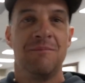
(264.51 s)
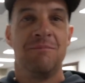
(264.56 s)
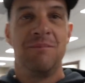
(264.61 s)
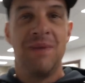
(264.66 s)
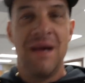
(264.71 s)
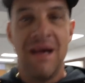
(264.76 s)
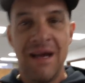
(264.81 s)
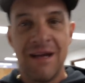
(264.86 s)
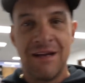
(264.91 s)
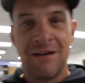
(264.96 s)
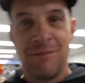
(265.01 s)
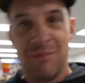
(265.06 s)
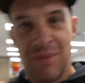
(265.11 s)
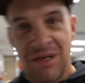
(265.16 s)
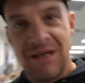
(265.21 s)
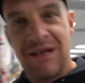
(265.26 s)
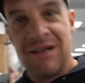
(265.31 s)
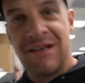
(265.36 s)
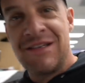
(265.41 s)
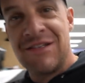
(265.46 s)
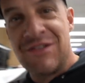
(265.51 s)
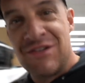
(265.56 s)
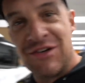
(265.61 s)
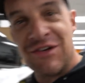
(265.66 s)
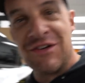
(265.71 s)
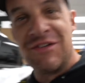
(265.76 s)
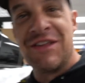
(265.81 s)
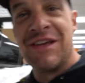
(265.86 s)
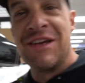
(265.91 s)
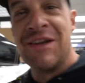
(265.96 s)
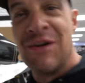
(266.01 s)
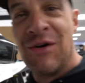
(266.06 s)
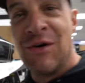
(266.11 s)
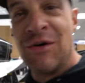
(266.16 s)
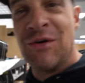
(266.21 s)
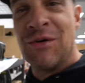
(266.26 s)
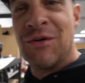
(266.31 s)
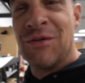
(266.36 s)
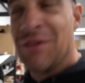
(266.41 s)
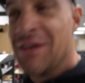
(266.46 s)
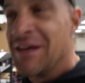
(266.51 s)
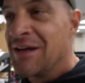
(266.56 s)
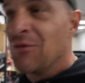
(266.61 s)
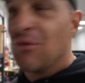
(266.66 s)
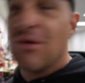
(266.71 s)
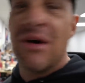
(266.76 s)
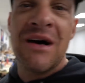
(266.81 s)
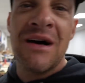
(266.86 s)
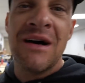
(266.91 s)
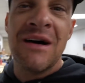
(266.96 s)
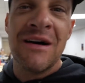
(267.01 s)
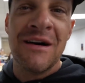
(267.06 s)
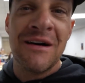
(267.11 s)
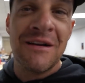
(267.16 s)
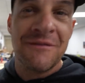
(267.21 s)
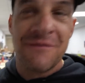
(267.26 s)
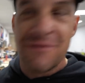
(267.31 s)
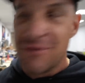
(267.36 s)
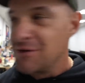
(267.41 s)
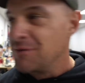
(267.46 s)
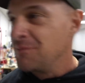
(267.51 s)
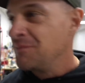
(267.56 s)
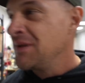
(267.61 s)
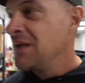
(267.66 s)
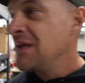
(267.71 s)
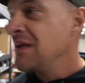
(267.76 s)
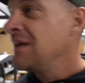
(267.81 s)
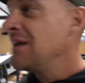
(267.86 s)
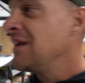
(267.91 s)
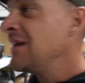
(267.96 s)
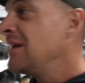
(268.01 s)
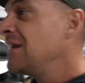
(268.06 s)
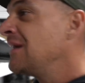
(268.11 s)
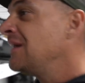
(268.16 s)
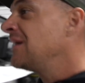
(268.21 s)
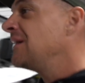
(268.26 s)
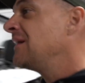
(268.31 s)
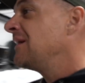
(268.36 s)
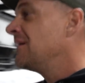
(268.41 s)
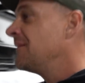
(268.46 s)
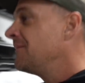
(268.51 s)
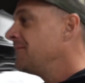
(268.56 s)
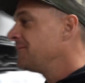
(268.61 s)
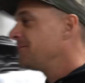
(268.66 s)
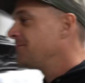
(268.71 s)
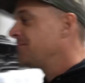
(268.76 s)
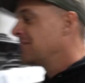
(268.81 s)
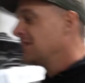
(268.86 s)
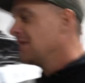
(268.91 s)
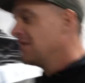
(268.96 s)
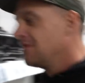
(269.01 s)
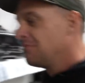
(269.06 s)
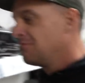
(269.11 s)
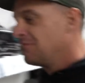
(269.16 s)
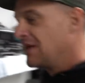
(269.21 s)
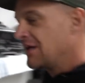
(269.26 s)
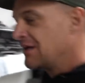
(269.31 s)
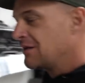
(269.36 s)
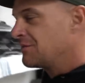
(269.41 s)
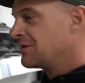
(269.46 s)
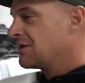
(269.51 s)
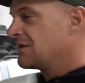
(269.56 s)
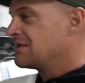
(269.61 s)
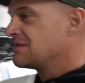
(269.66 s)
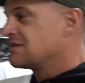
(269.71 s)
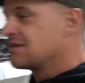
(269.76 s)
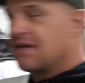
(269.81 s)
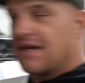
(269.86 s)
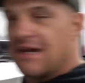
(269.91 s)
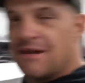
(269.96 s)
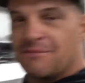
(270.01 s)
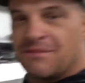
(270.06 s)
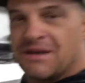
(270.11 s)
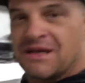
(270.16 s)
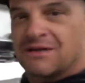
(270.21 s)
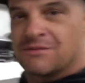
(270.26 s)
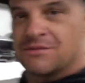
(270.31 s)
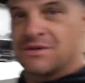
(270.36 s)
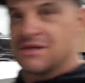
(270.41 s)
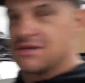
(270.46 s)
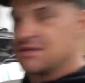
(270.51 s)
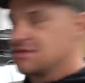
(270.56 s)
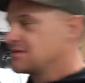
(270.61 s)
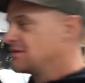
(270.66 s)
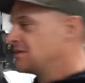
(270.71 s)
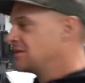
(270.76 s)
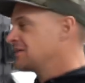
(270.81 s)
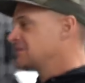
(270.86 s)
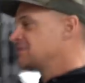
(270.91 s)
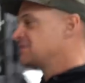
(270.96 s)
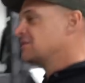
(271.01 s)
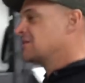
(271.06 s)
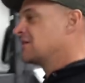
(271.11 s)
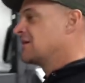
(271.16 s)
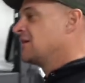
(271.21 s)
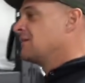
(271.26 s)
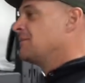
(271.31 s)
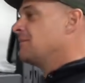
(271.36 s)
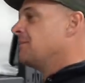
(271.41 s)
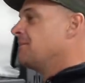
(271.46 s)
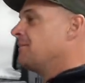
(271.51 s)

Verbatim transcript: Bagger buddies. You're the only one for me. Bagger buddies. At Bagger buddies on Instagram.